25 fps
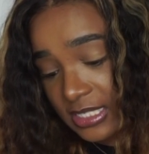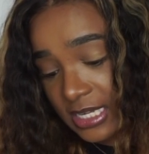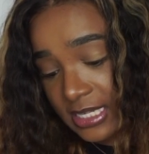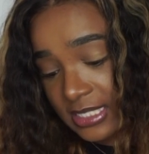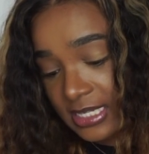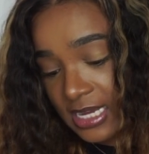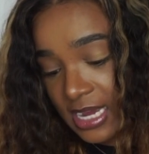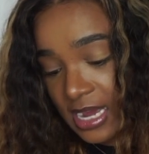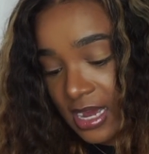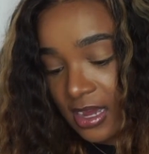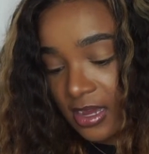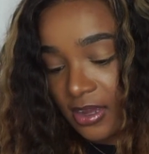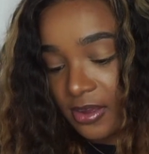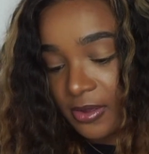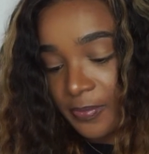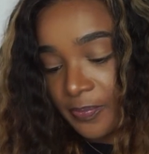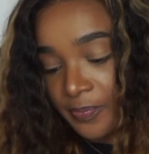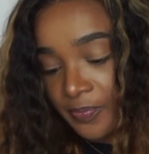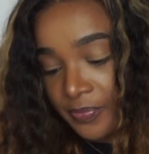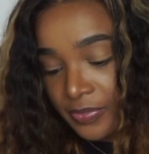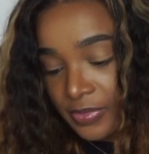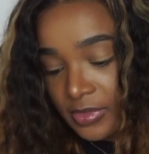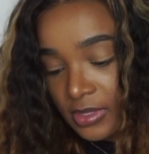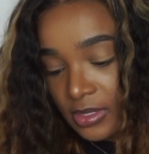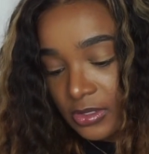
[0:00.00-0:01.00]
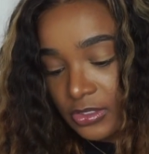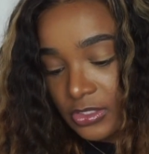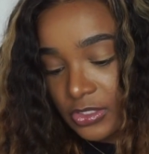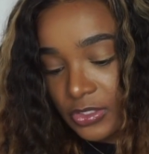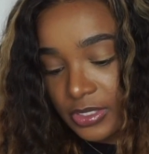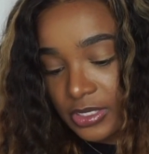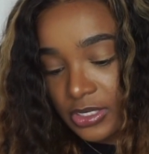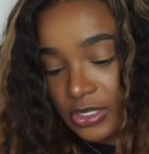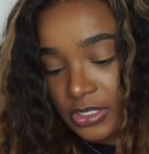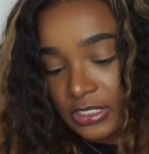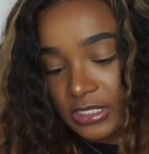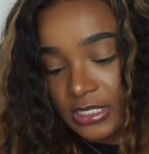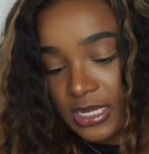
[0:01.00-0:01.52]
a tag. So
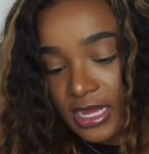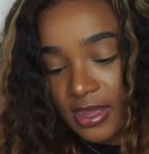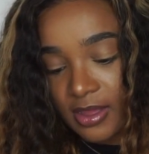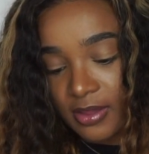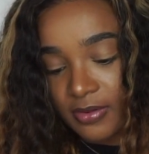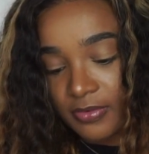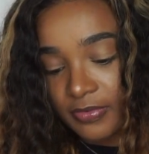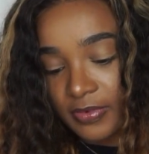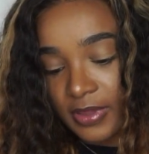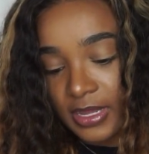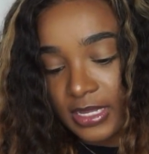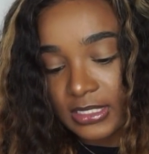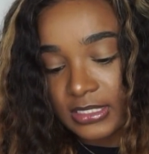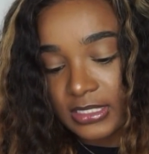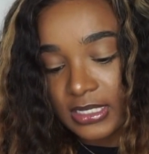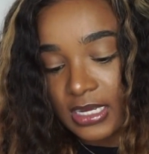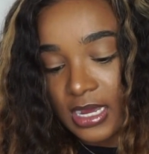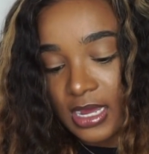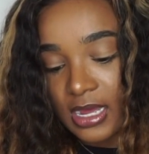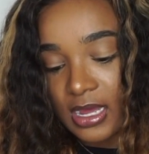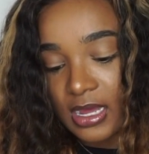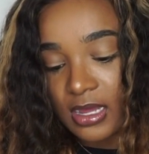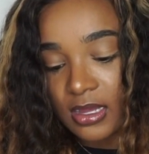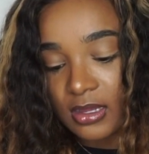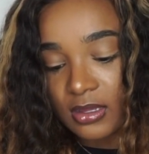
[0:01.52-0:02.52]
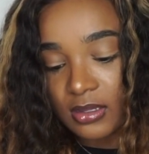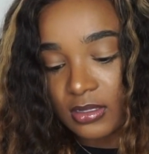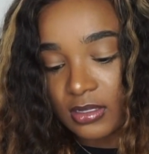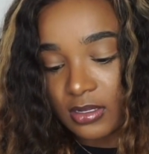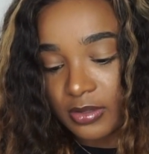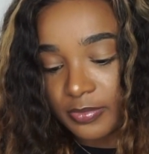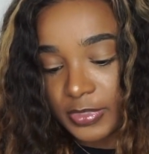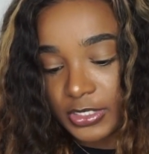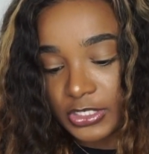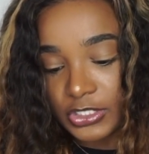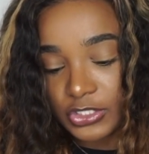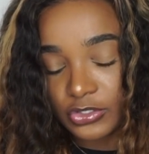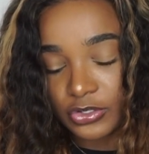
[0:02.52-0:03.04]
it does have a tag.
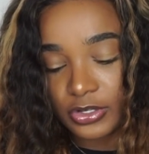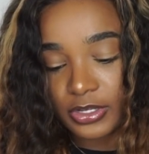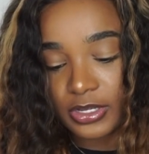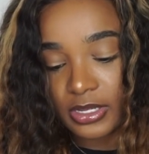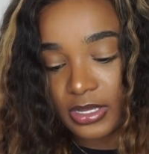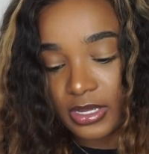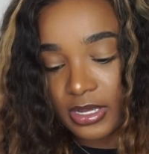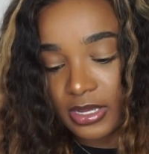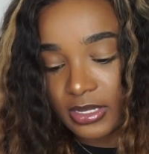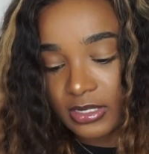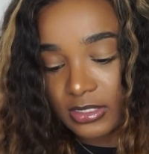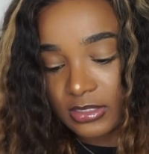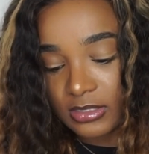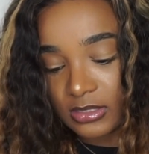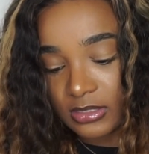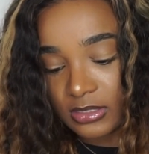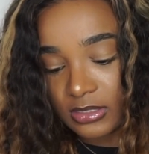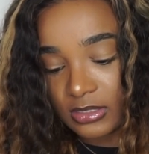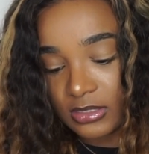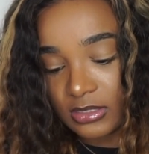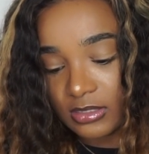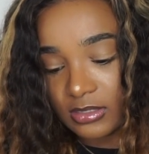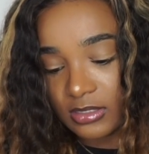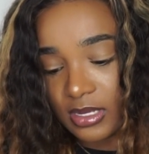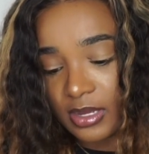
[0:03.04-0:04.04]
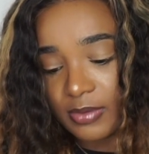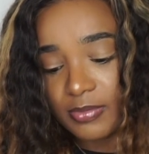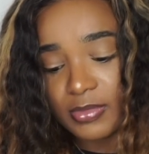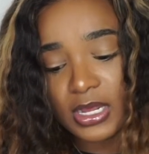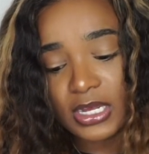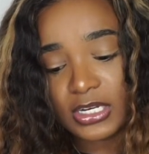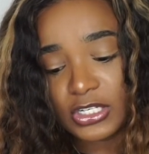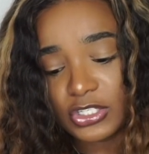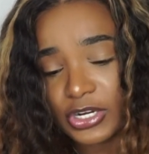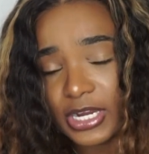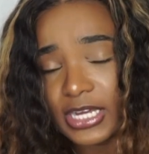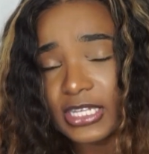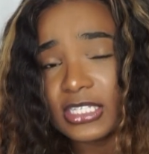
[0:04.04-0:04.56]
Let me show you guys. I'm
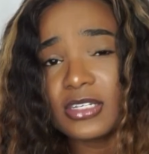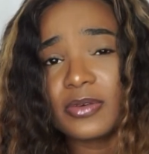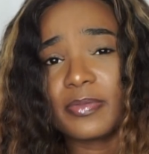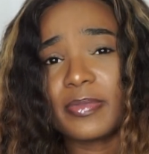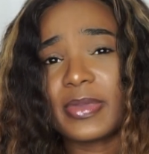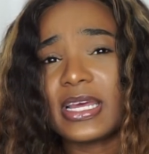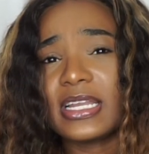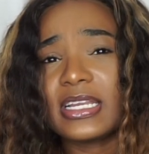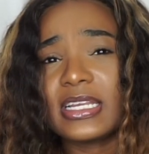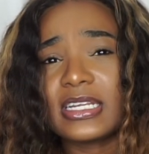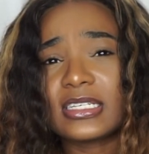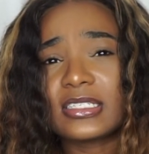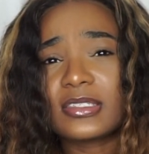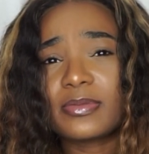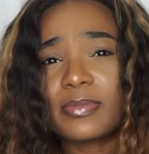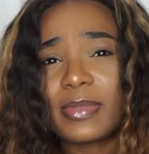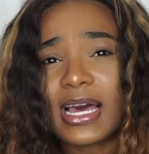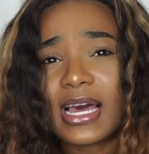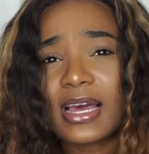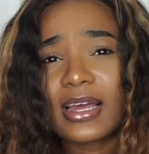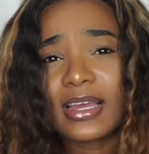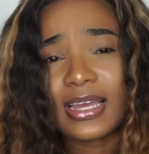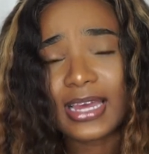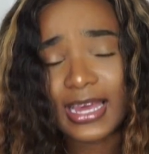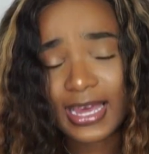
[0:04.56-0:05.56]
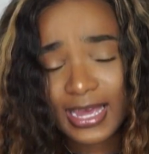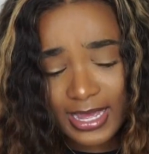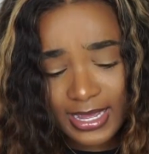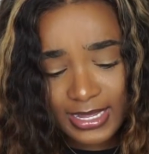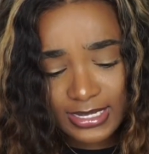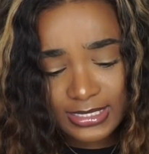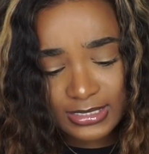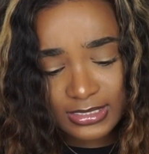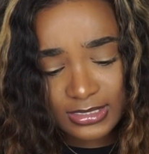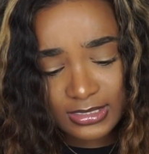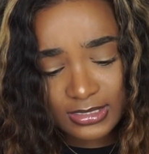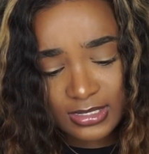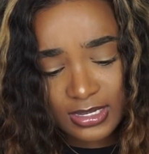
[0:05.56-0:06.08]
not trying to bend this bag,
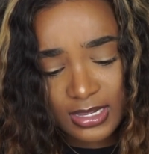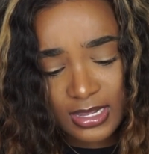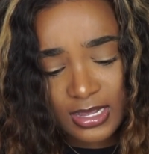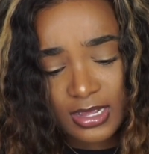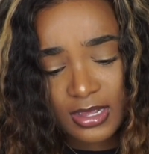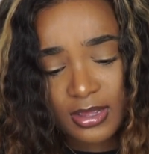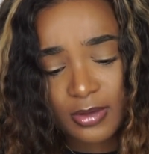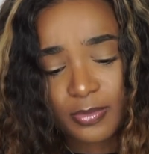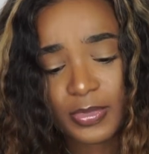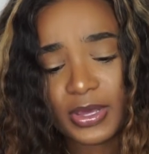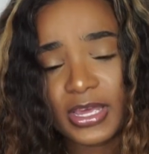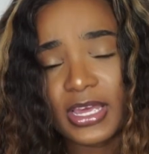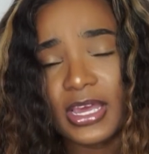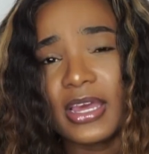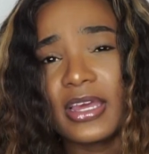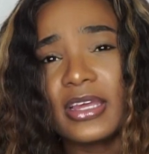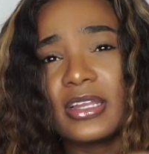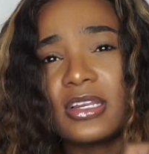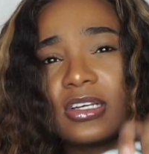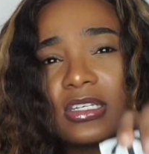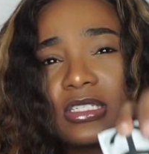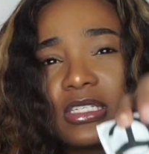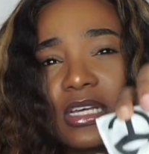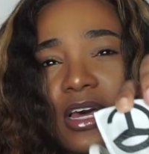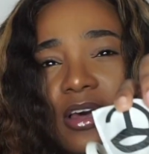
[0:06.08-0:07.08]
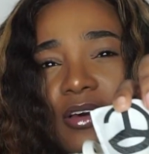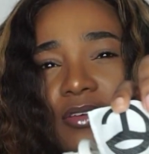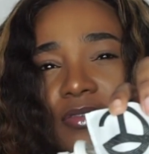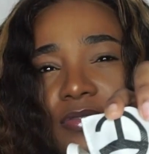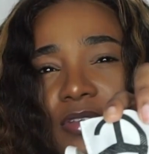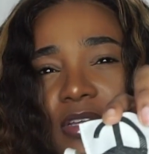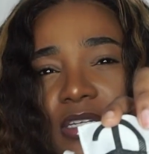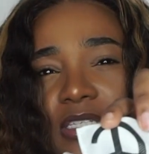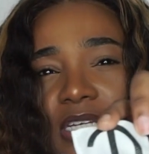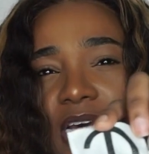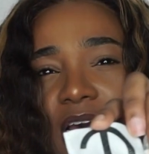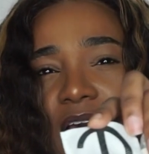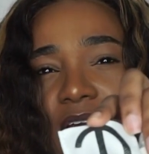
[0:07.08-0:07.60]
guys. But yeah, it does have
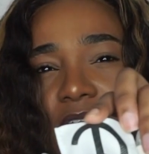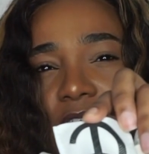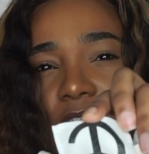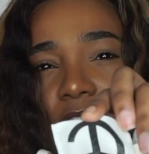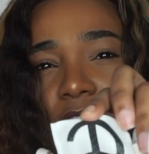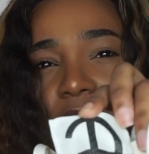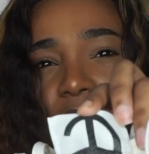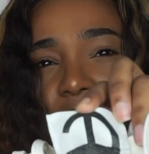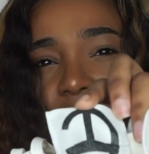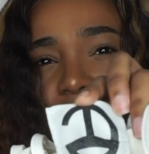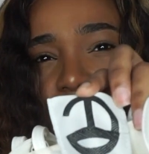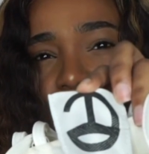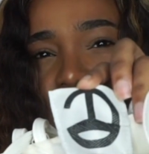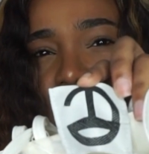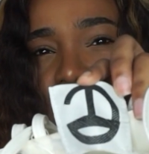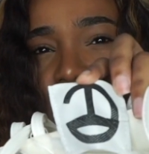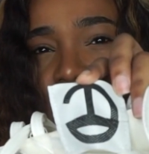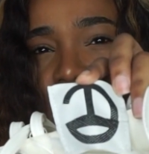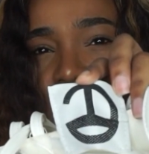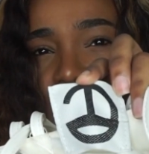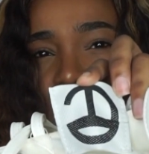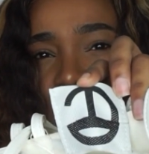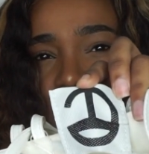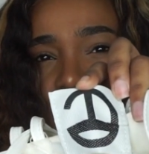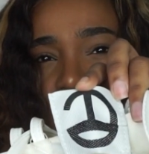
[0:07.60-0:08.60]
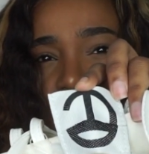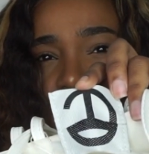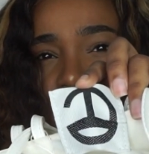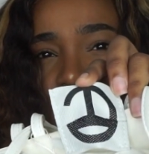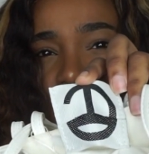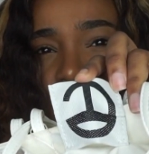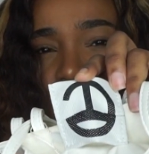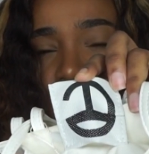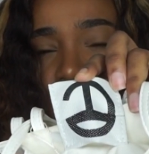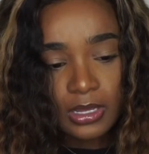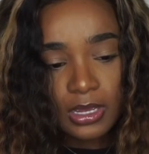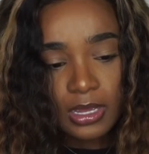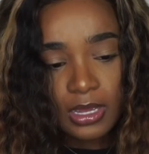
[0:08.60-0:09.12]
the tag on the inside,
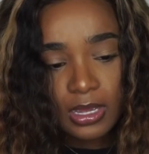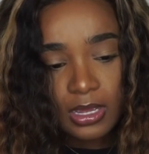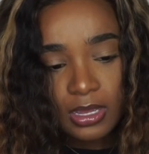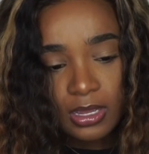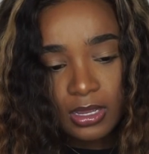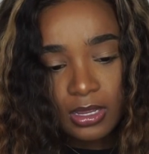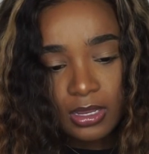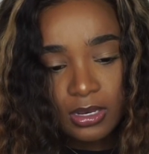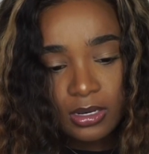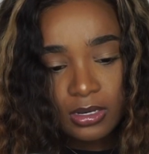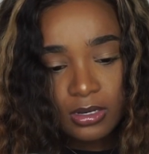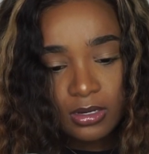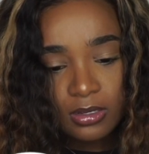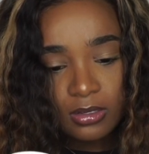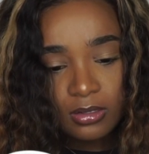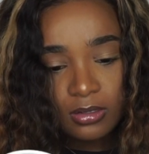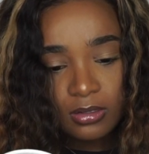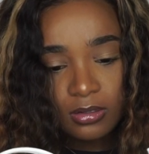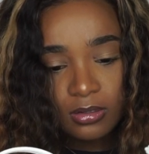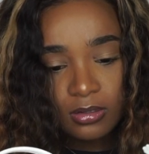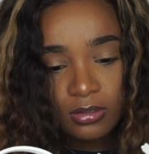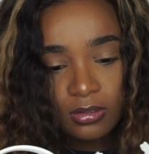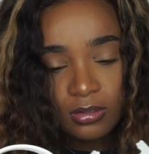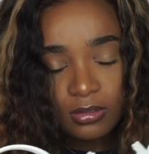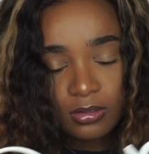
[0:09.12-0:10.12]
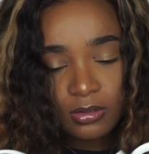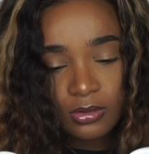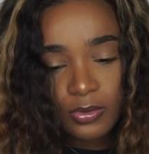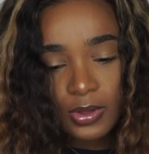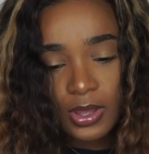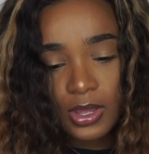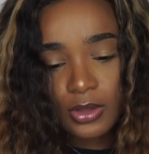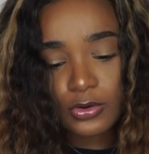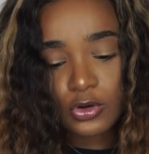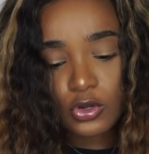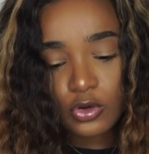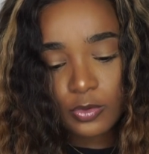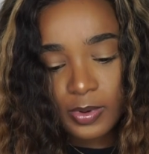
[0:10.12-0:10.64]
and
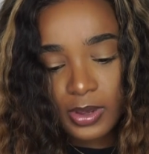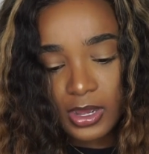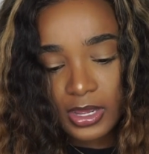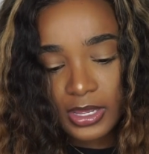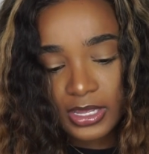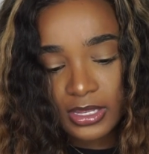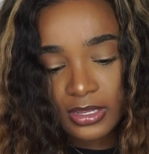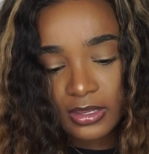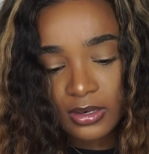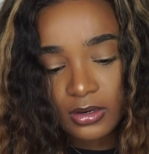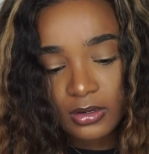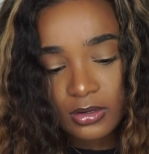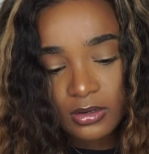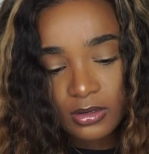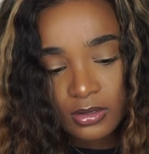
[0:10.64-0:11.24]
oh, no pocket.